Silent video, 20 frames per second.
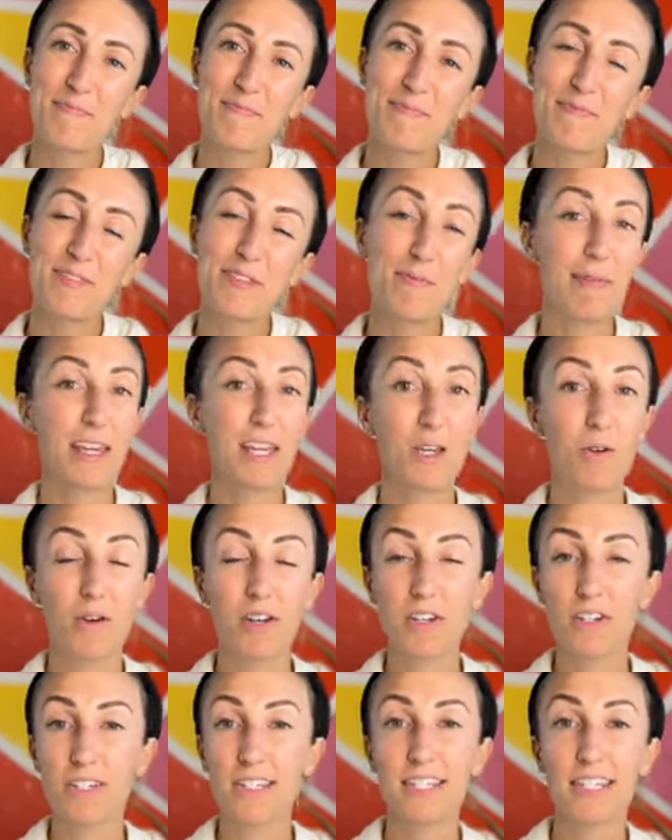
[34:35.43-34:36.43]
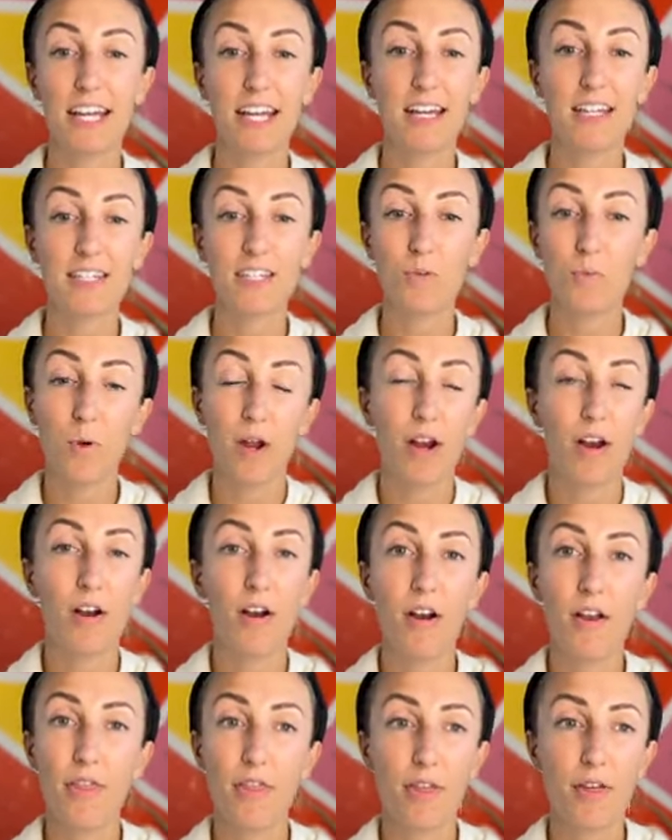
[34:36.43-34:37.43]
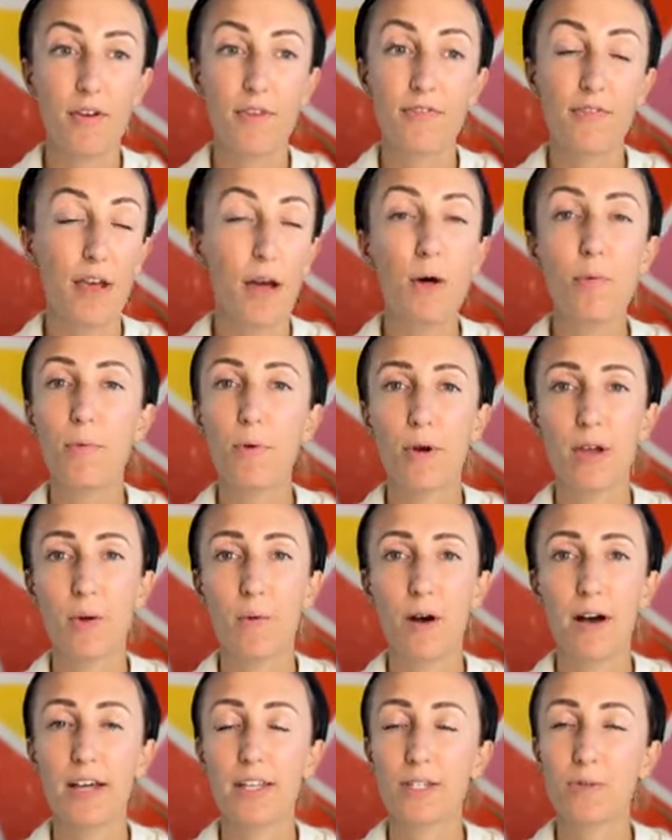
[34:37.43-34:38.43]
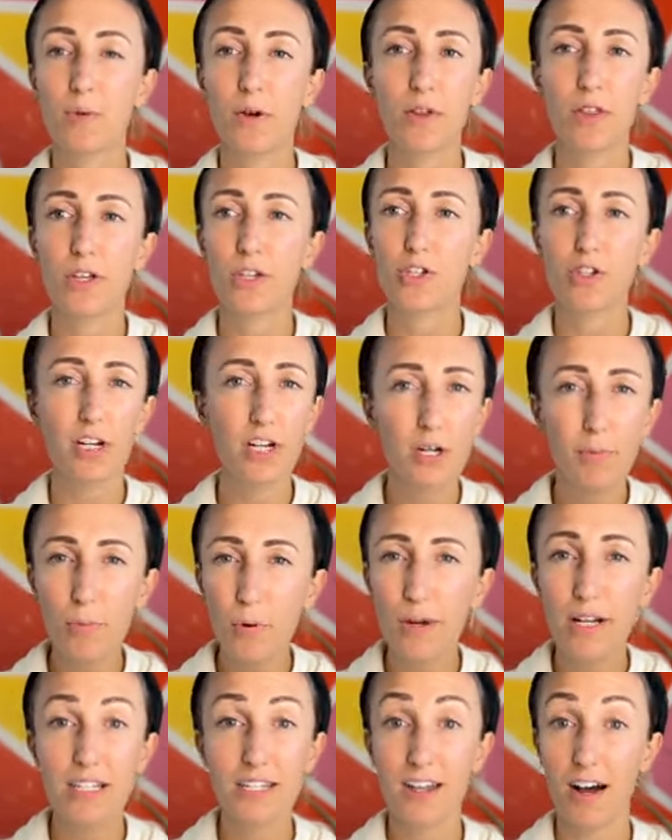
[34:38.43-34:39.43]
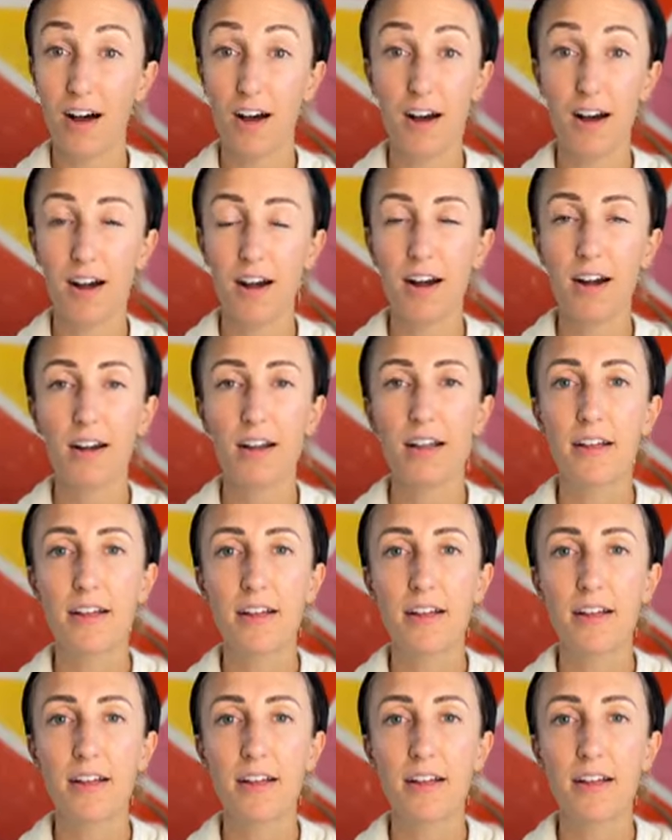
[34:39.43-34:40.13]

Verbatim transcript: to make you understand where the fail point was, where the trigger points are,